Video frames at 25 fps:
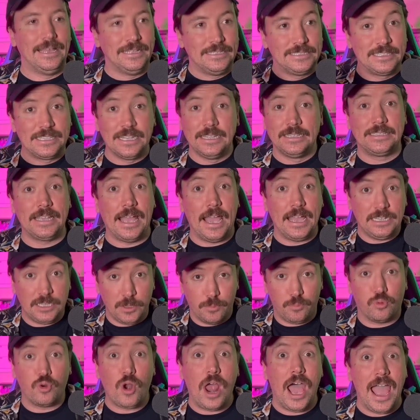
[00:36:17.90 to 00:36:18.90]
since I
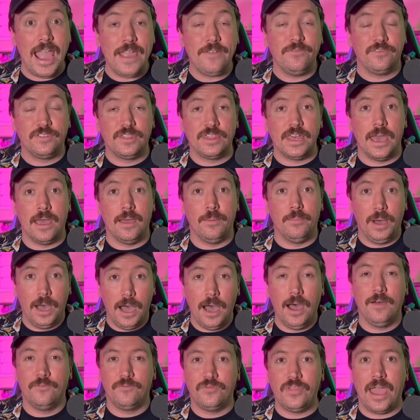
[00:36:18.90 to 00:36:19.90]
deprived them
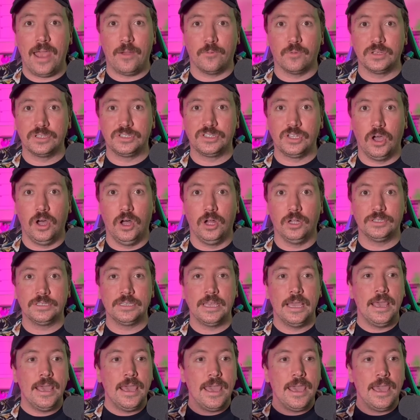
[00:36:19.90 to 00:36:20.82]
of that result,